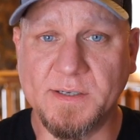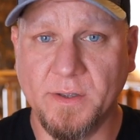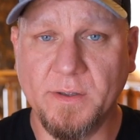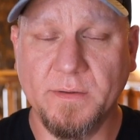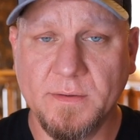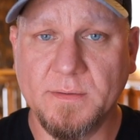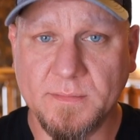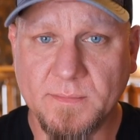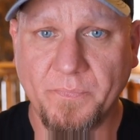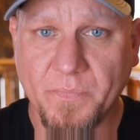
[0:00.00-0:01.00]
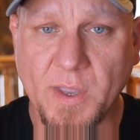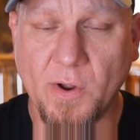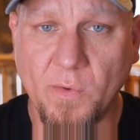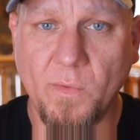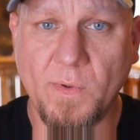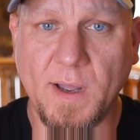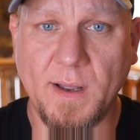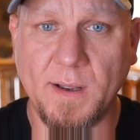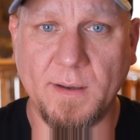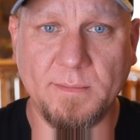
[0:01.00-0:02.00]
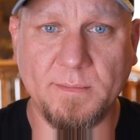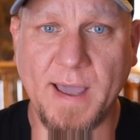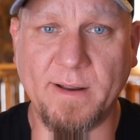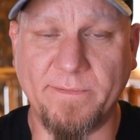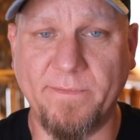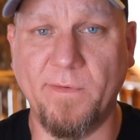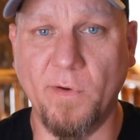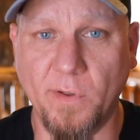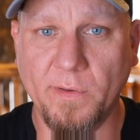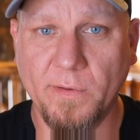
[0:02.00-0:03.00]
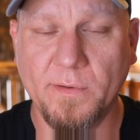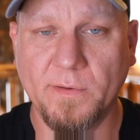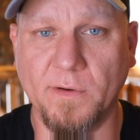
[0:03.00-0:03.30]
They're still, not a full